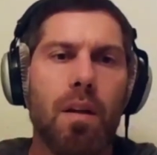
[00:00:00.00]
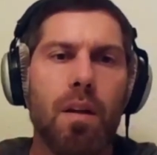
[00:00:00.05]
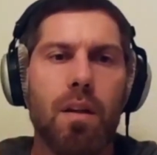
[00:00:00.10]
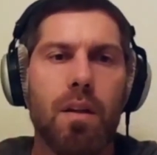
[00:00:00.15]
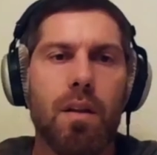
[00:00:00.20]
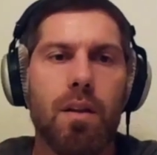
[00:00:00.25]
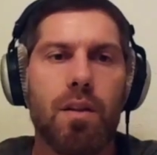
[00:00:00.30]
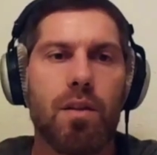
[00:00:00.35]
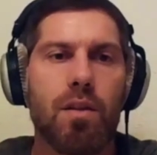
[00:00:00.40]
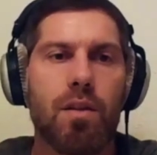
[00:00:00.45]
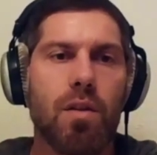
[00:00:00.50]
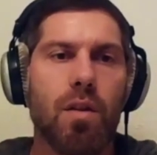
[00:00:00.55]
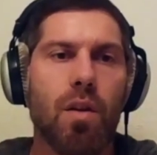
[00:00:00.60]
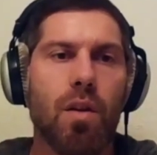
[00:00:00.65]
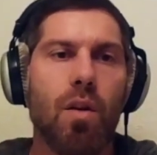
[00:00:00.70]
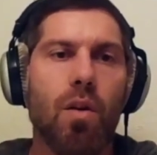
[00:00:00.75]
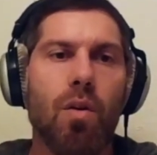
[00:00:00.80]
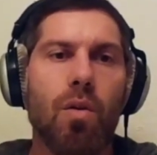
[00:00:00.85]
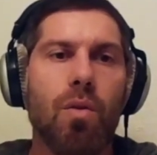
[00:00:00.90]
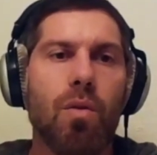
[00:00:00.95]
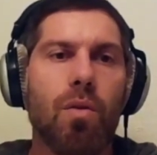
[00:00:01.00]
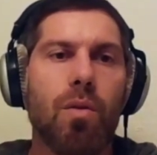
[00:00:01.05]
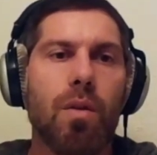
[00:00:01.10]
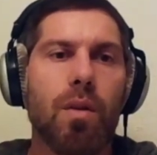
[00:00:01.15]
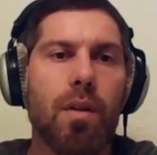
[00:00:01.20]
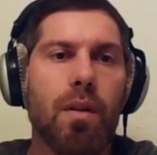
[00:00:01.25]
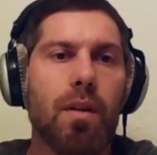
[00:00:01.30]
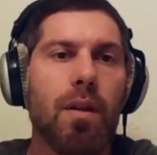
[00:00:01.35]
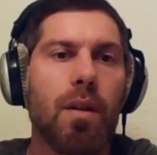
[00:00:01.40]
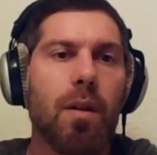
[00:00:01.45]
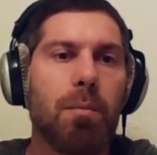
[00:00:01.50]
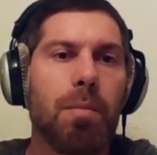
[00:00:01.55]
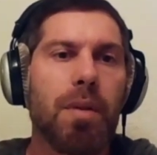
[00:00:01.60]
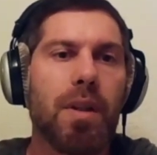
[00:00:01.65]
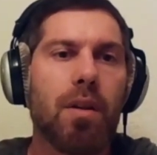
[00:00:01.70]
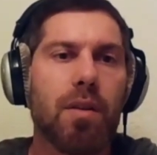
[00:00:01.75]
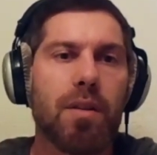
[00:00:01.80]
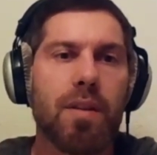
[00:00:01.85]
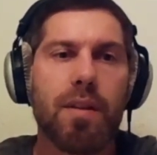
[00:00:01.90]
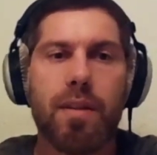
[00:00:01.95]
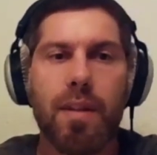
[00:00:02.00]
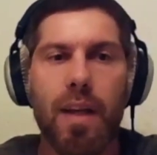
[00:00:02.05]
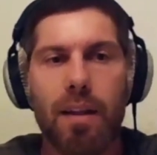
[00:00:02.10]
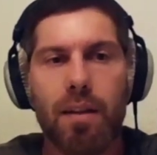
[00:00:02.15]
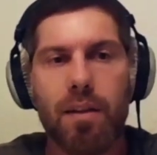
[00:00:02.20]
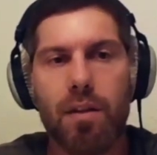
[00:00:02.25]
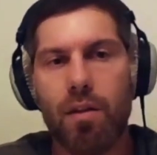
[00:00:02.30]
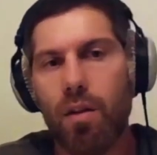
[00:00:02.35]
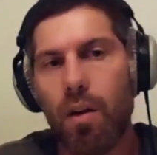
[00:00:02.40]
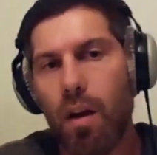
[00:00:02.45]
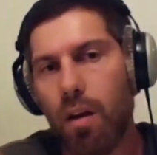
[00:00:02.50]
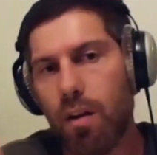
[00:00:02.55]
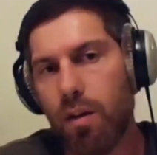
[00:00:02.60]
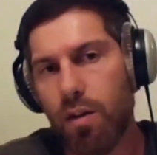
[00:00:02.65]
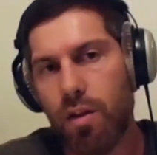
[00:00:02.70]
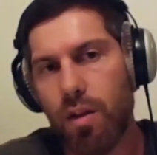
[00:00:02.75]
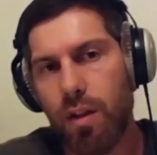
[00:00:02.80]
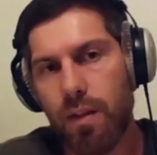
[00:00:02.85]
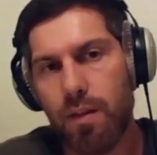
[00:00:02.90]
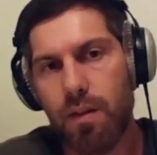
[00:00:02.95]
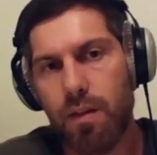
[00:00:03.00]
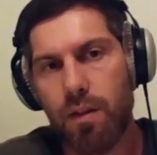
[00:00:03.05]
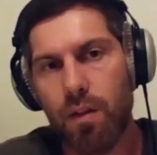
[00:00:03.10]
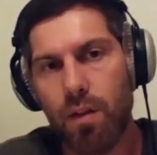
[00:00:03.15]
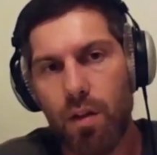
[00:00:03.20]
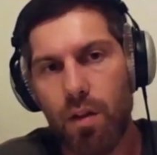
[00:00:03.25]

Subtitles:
So because the sensor are just